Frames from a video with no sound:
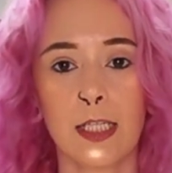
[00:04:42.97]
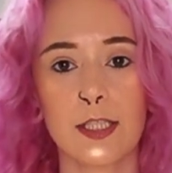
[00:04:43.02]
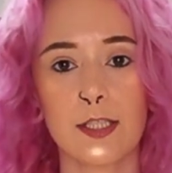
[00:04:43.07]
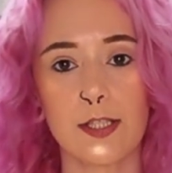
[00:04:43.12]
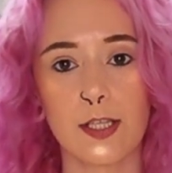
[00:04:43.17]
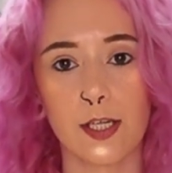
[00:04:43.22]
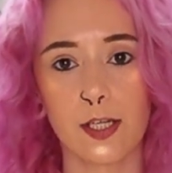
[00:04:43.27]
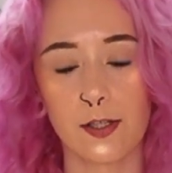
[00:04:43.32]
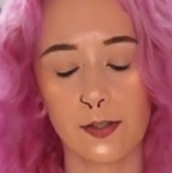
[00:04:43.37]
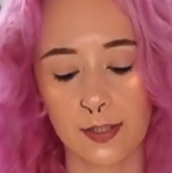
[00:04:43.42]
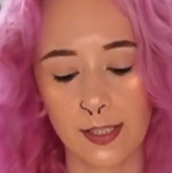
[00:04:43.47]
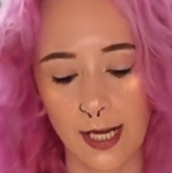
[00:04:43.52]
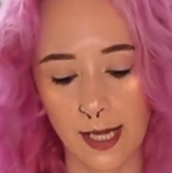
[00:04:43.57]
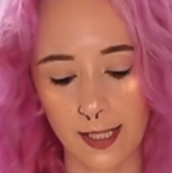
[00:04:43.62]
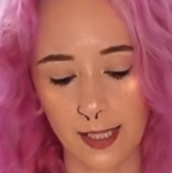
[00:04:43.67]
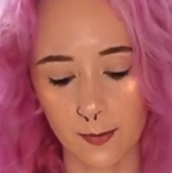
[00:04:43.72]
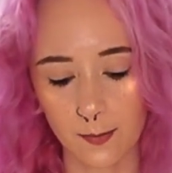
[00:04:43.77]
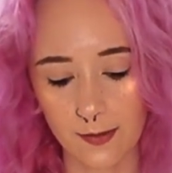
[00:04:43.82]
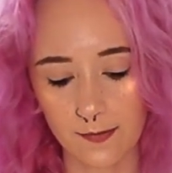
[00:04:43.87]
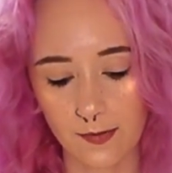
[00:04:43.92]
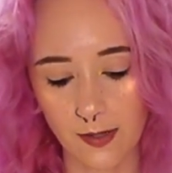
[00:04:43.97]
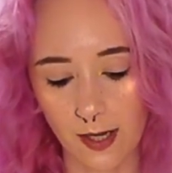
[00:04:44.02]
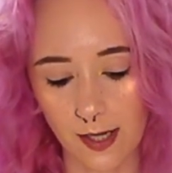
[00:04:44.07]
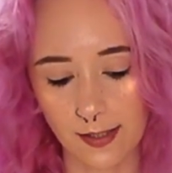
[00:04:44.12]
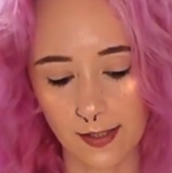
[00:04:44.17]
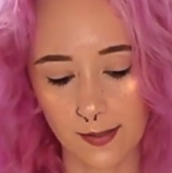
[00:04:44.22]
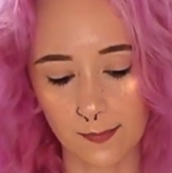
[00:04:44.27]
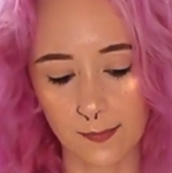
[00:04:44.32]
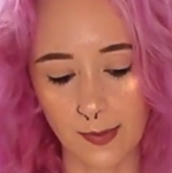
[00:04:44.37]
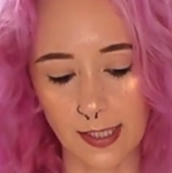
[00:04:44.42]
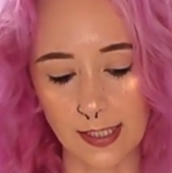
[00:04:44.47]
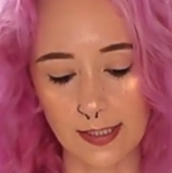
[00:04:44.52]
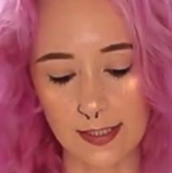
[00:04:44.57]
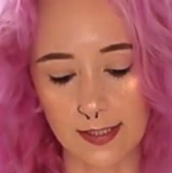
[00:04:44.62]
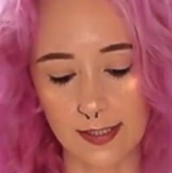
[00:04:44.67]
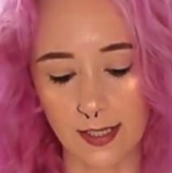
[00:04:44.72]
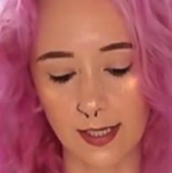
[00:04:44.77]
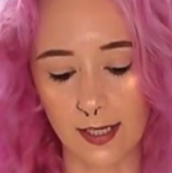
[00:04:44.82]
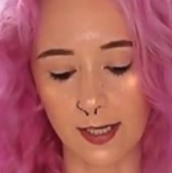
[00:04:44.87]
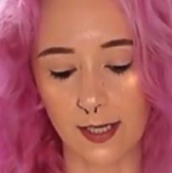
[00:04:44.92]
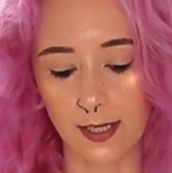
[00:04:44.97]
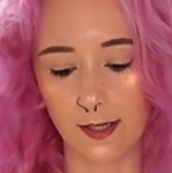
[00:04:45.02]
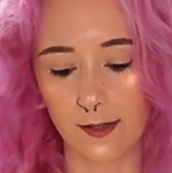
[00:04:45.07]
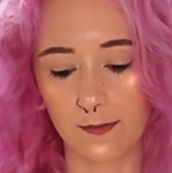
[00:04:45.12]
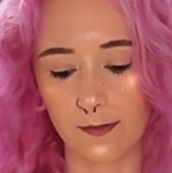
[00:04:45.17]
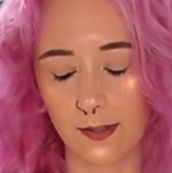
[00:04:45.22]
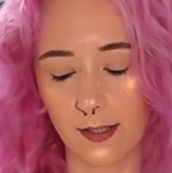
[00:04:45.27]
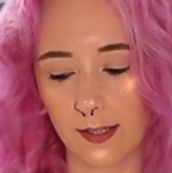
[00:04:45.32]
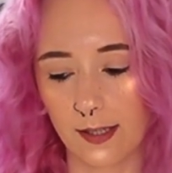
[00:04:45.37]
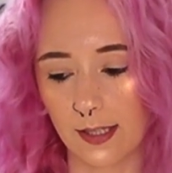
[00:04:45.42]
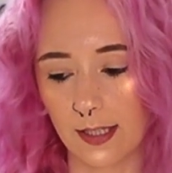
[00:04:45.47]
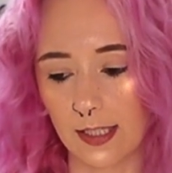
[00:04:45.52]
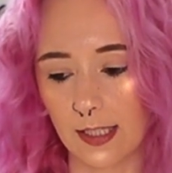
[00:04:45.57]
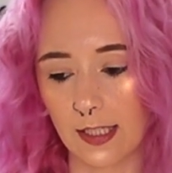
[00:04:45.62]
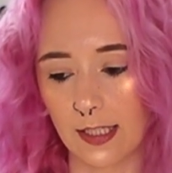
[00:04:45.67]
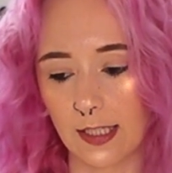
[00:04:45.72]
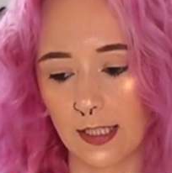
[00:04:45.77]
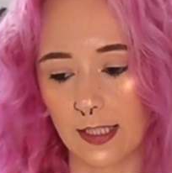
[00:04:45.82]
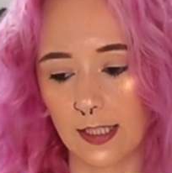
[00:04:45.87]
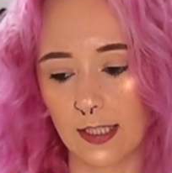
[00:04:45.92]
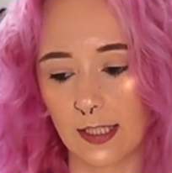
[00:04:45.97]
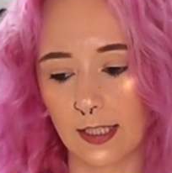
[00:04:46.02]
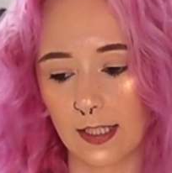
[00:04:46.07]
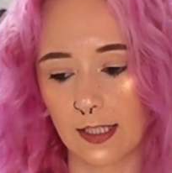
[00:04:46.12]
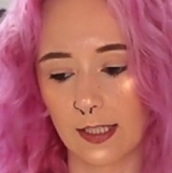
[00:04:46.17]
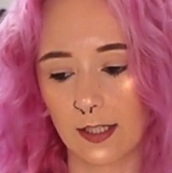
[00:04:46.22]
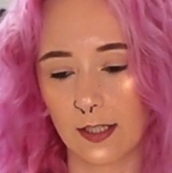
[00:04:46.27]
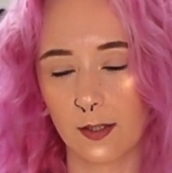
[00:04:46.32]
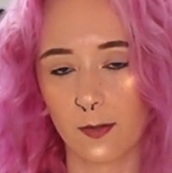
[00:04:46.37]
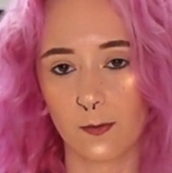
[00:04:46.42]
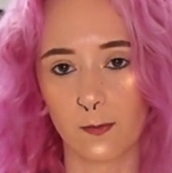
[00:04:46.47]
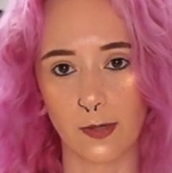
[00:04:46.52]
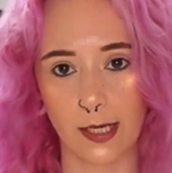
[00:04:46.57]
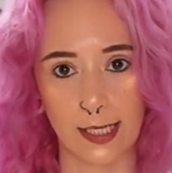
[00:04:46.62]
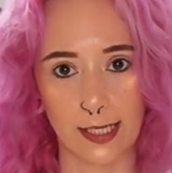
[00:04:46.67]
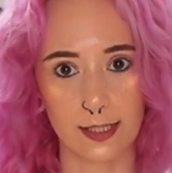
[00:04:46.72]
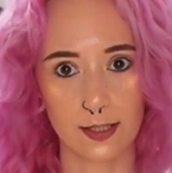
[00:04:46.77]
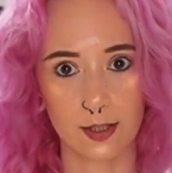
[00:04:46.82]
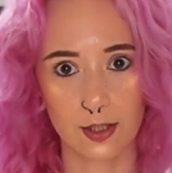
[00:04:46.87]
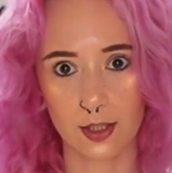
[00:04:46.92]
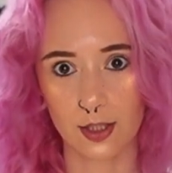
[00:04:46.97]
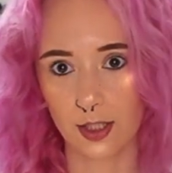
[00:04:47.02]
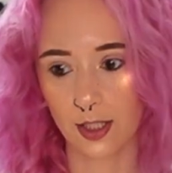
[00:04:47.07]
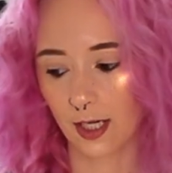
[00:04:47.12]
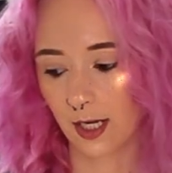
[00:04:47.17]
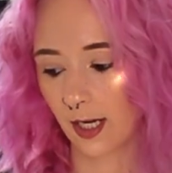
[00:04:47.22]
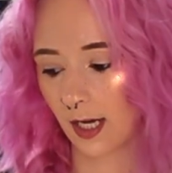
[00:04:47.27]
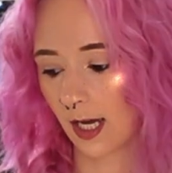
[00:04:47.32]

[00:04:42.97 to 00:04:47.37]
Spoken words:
So now that we've got the base of the ranch,